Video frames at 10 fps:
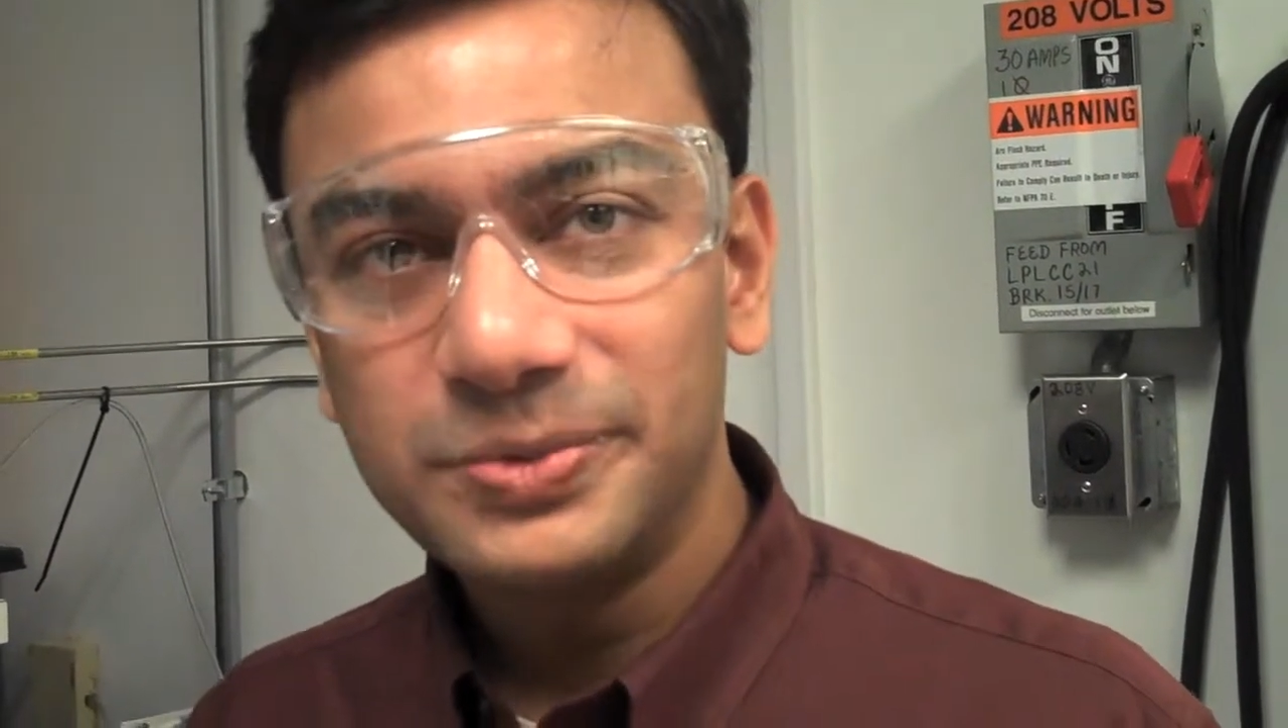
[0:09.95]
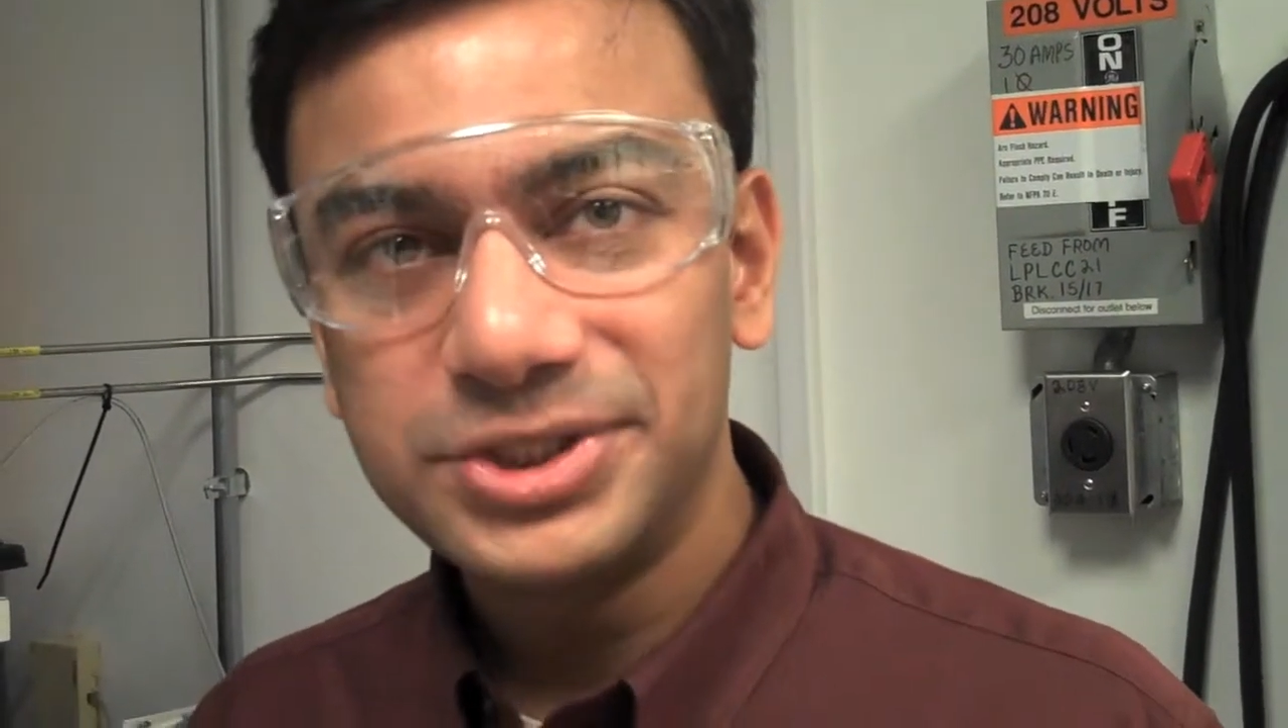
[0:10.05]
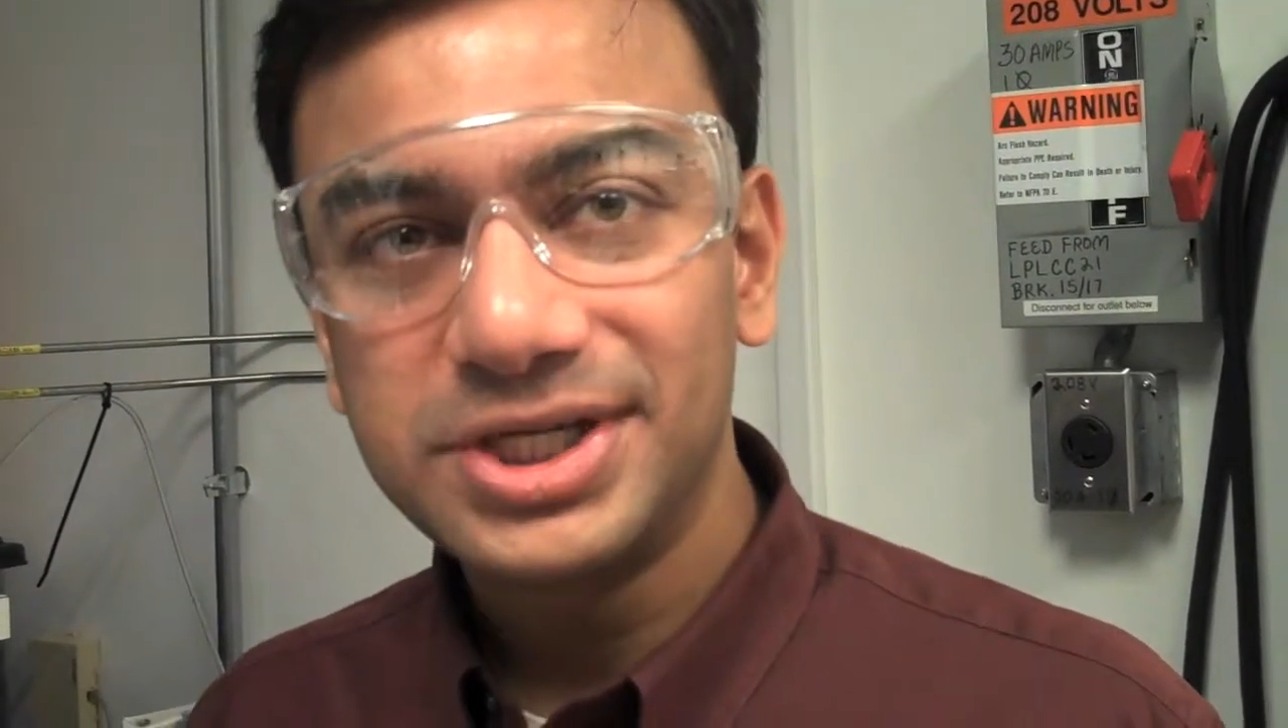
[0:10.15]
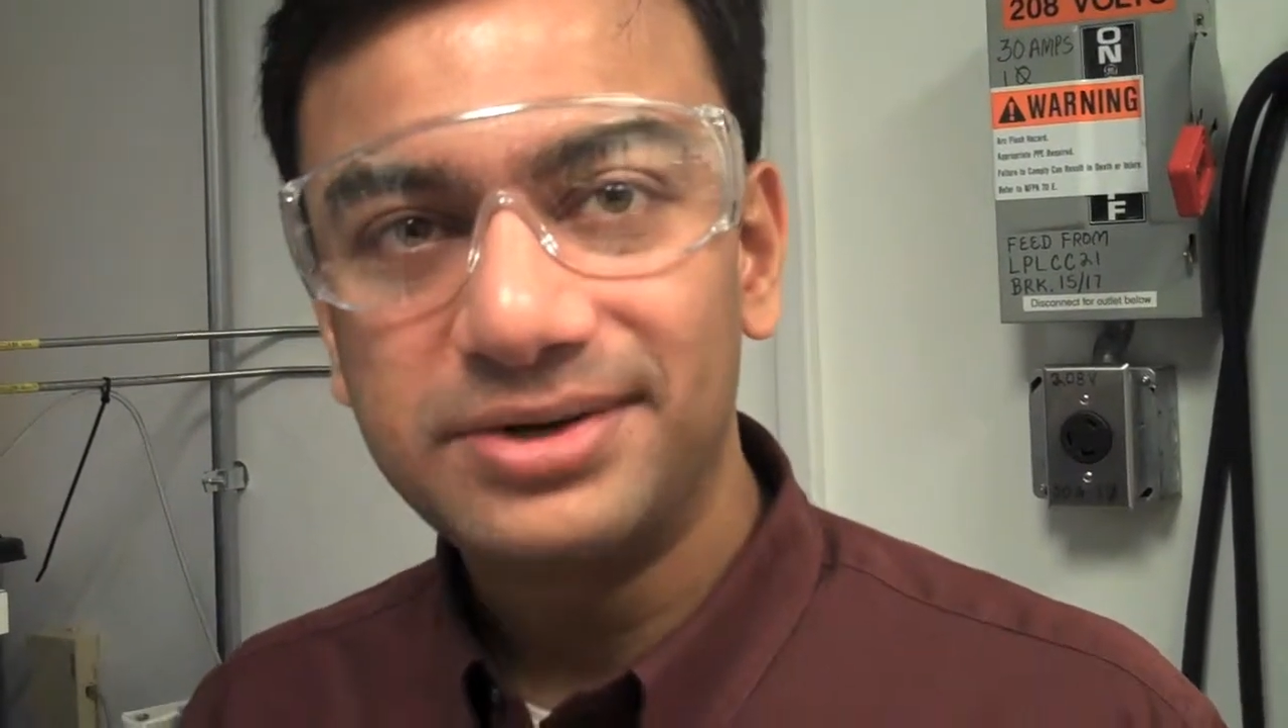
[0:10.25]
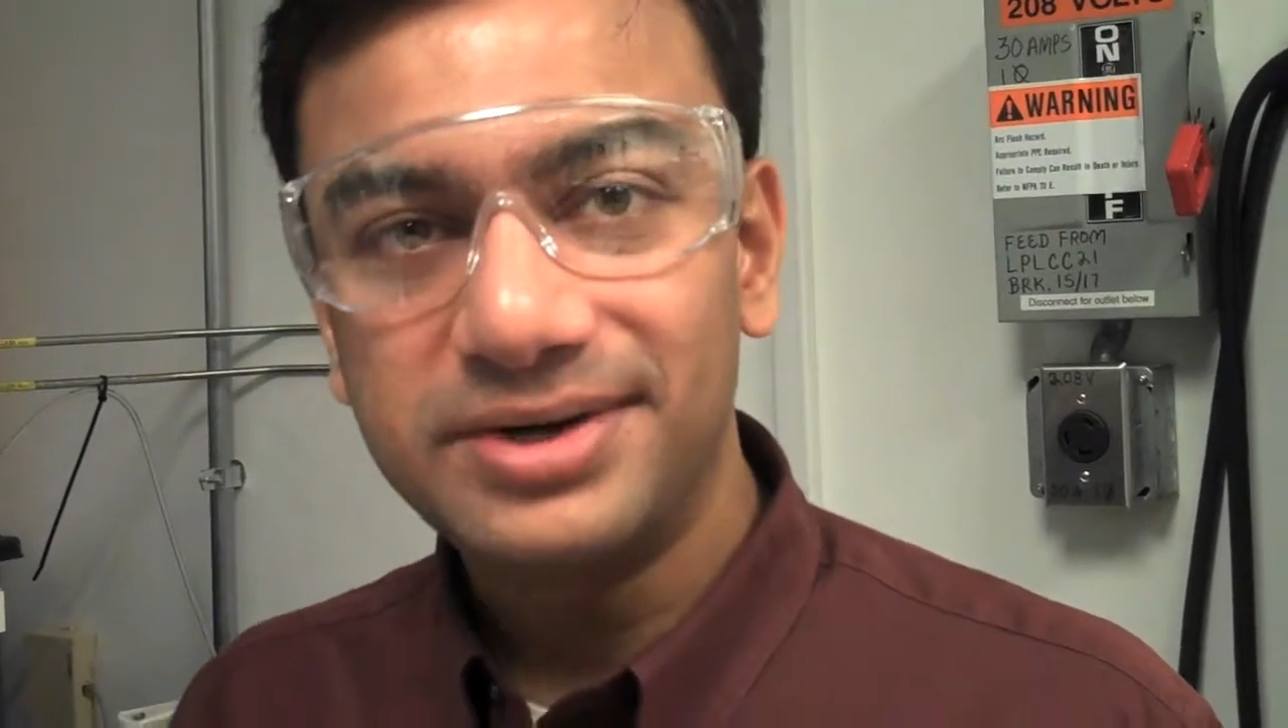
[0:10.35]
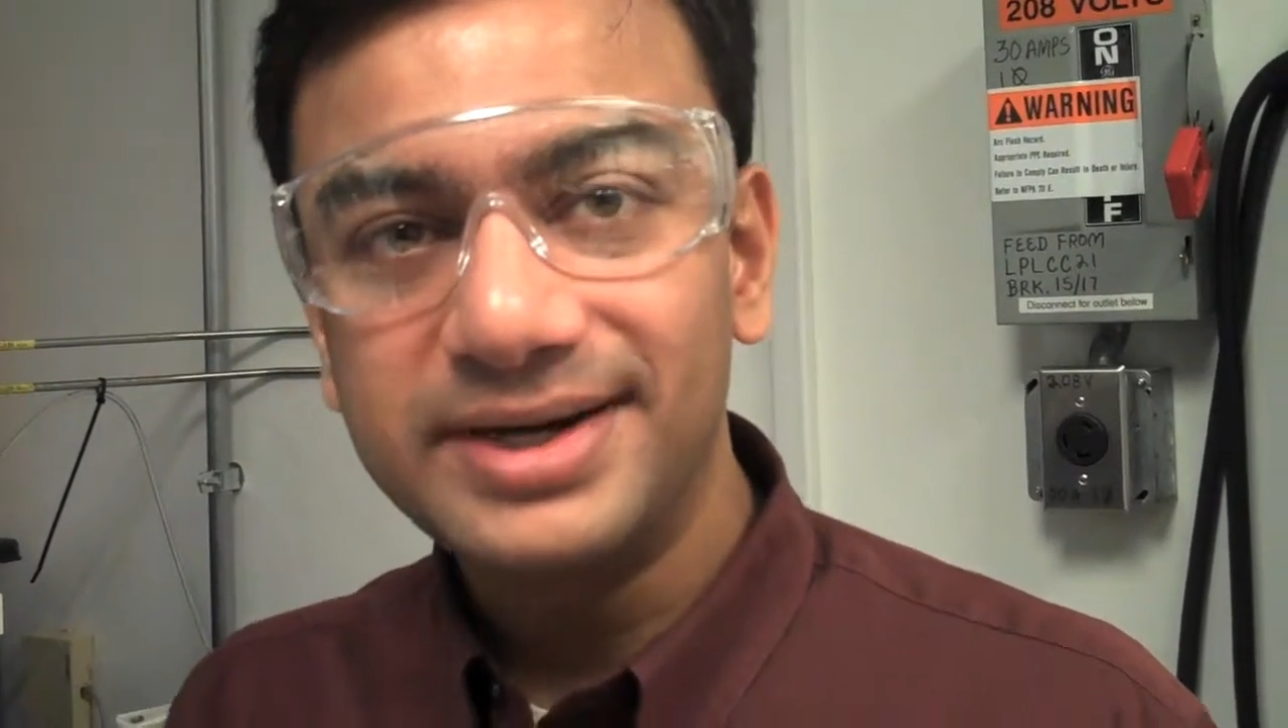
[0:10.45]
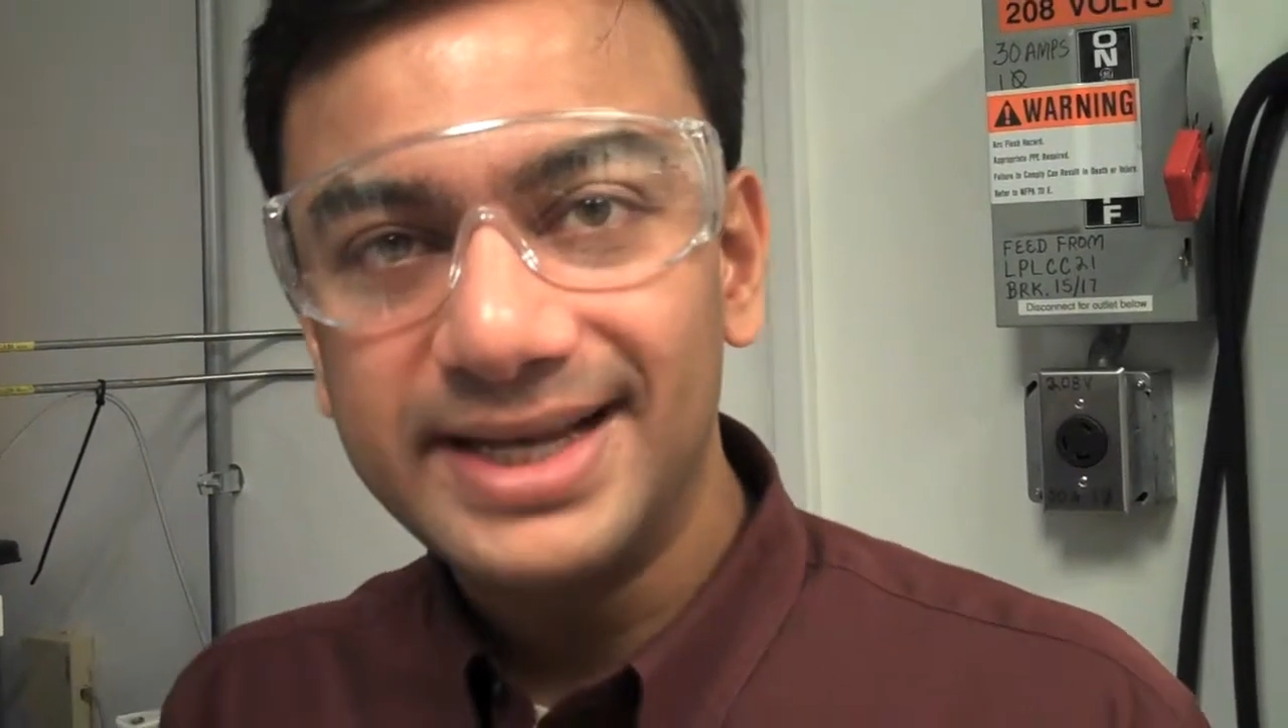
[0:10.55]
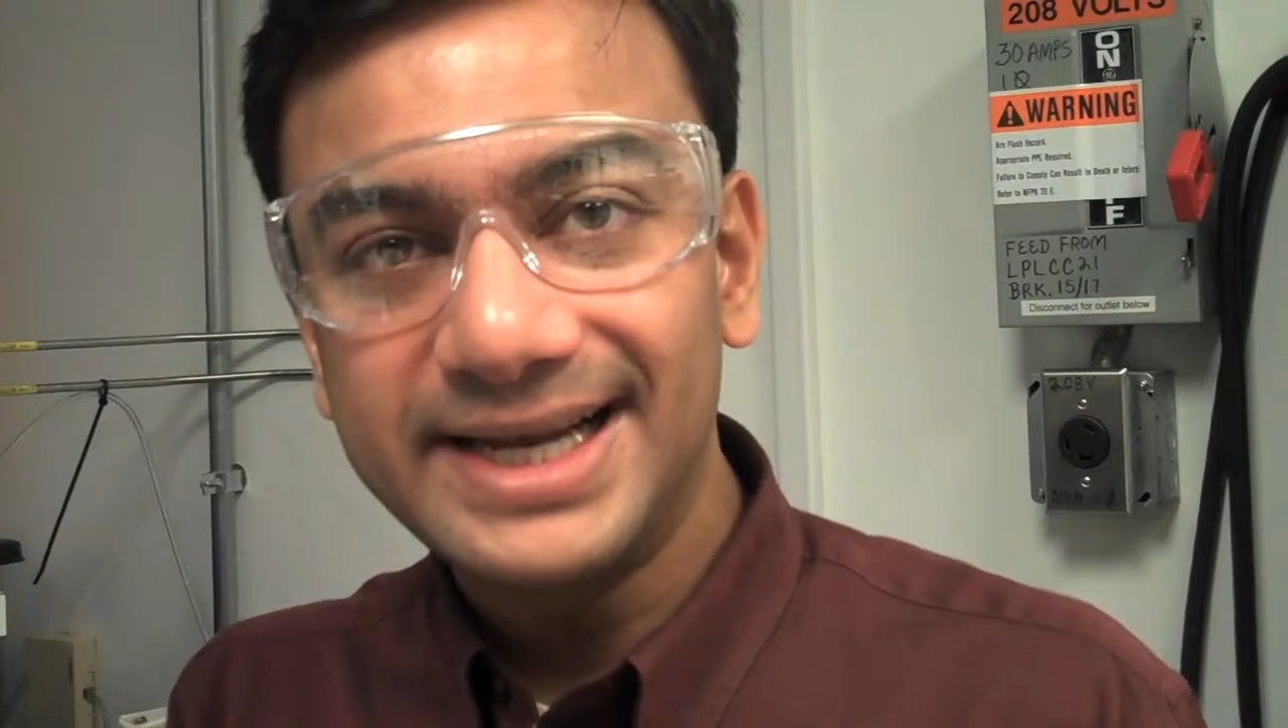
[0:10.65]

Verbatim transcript: which are run